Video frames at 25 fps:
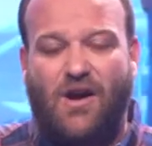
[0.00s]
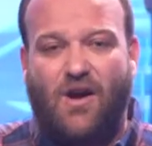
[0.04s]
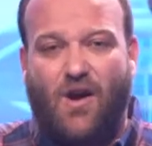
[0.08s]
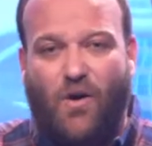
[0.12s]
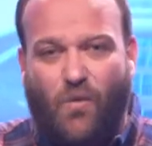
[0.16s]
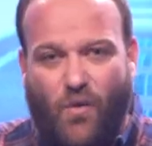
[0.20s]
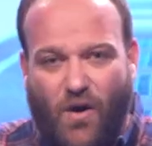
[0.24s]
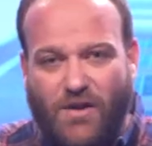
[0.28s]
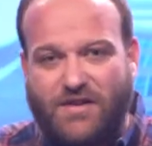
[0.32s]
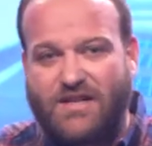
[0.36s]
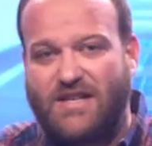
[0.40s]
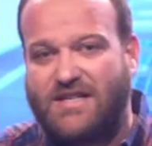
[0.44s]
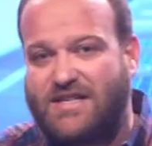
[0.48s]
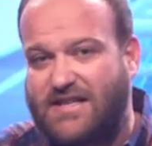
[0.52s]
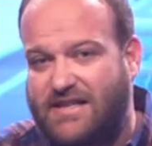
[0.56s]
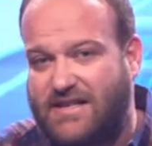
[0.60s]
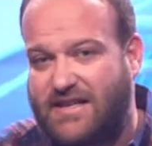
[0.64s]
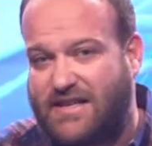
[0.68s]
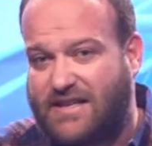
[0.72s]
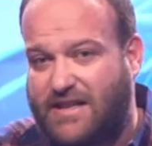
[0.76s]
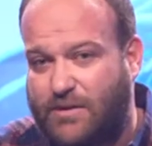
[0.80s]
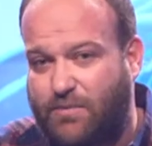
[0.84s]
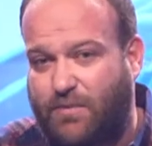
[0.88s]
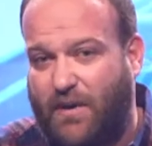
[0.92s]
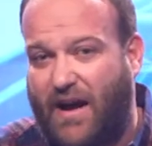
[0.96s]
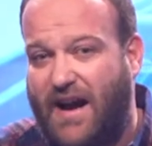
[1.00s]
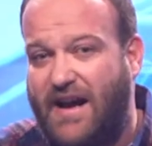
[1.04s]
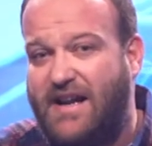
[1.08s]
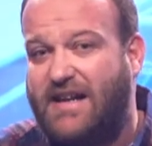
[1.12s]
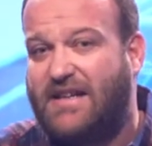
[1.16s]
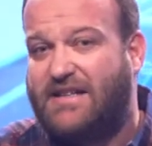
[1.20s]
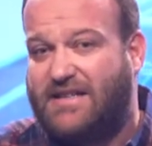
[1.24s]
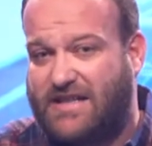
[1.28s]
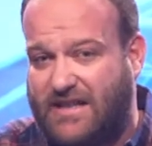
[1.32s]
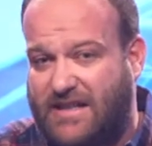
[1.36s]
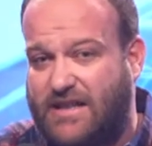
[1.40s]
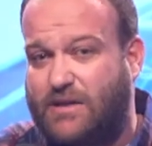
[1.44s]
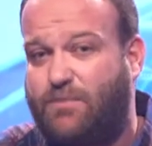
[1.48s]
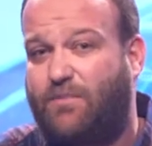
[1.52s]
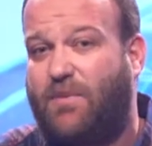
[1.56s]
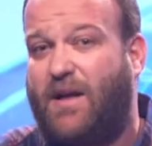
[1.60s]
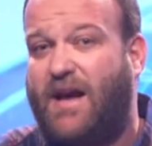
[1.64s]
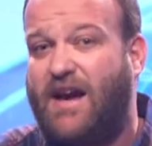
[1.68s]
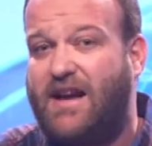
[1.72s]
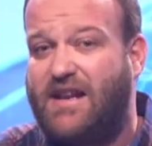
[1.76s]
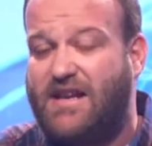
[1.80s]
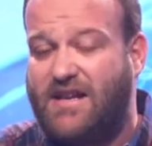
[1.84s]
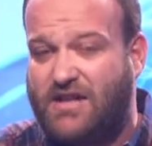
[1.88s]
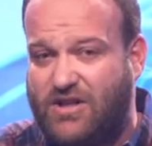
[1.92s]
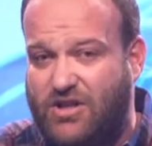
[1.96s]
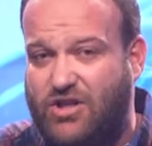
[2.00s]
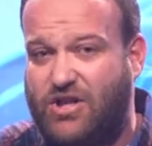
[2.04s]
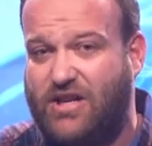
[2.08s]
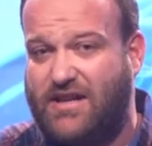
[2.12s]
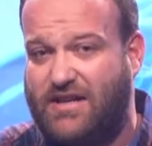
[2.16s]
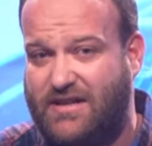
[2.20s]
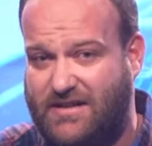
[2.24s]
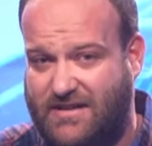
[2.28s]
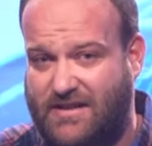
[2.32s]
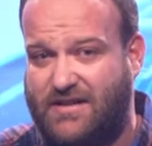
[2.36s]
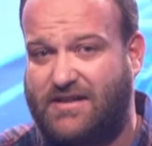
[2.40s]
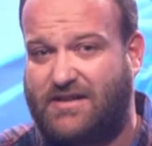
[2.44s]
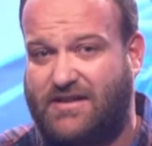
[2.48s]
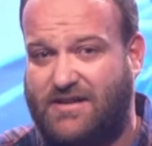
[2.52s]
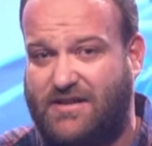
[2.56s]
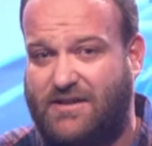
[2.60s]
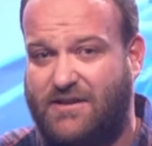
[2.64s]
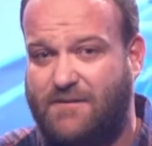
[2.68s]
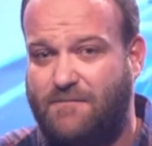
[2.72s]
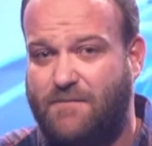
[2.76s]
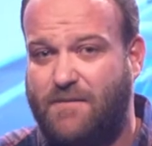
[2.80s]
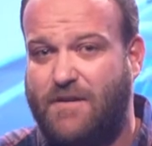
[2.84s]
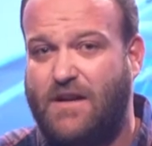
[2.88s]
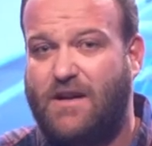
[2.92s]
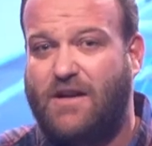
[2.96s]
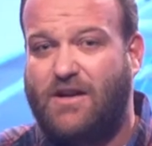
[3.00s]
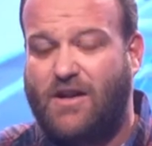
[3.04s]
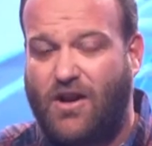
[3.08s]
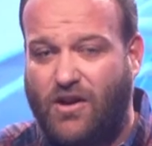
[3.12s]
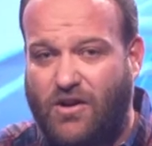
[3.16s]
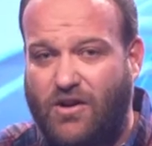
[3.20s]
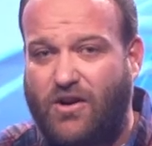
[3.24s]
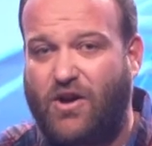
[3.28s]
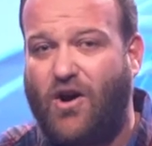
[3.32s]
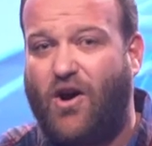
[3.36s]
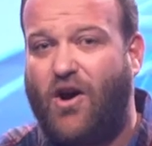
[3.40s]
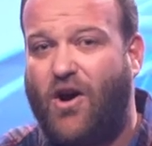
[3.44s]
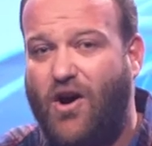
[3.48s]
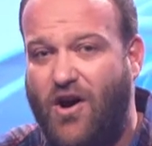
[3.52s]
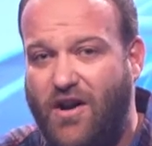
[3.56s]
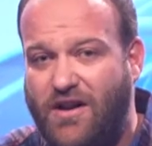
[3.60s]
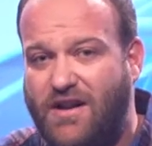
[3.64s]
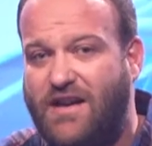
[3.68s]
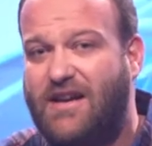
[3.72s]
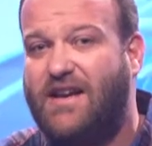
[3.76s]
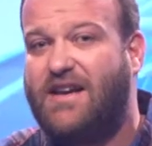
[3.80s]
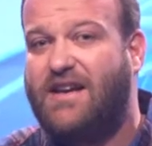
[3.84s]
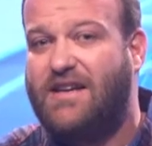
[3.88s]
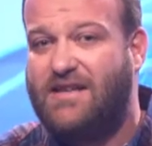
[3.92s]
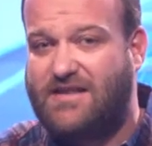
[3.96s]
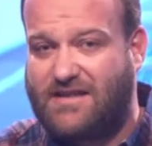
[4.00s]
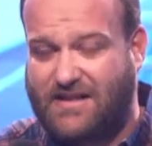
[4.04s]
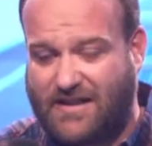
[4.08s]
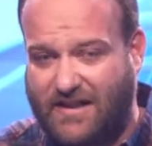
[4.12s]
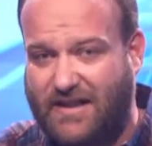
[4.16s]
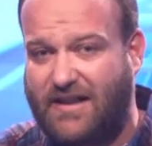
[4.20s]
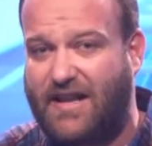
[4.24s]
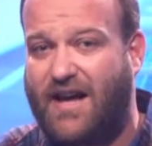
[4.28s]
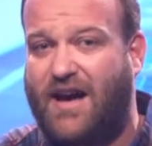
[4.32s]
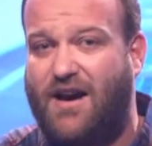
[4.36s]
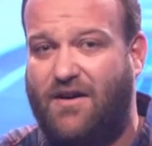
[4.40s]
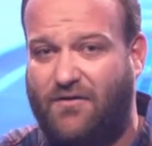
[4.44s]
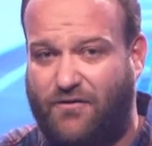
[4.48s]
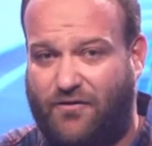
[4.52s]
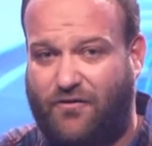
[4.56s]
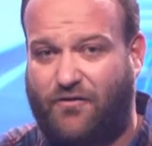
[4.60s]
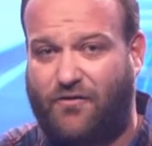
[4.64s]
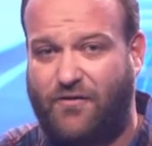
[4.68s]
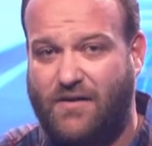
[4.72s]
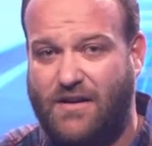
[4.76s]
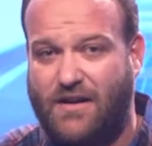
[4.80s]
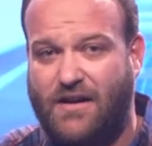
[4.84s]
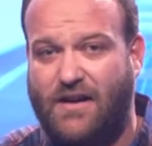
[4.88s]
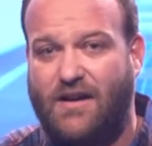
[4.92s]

what this is explaining, it's explaining Jesus. Now, God is love.